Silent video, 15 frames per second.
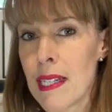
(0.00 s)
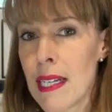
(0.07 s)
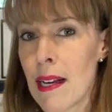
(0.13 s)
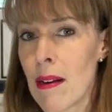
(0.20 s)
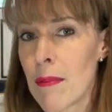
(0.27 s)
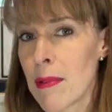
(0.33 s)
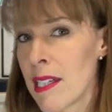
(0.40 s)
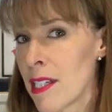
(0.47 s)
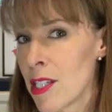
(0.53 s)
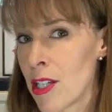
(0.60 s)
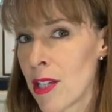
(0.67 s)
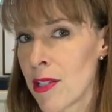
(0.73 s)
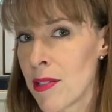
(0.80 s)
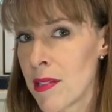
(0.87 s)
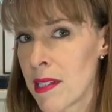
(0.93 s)
going to
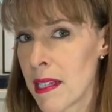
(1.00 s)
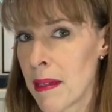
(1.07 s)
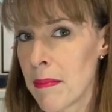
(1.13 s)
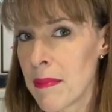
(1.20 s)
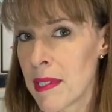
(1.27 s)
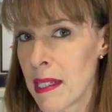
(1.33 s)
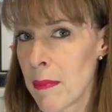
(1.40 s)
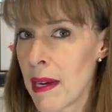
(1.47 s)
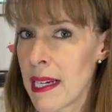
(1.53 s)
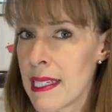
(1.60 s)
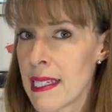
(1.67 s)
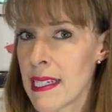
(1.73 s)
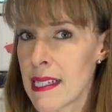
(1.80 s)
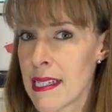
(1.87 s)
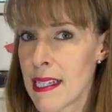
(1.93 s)
show you some
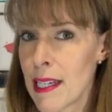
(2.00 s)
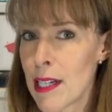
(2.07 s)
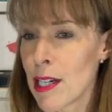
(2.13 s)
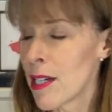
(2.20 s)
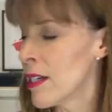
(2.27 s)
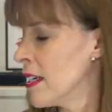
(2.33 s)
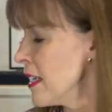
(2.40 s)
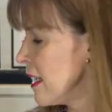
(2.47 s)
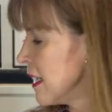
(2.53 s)
ideas here.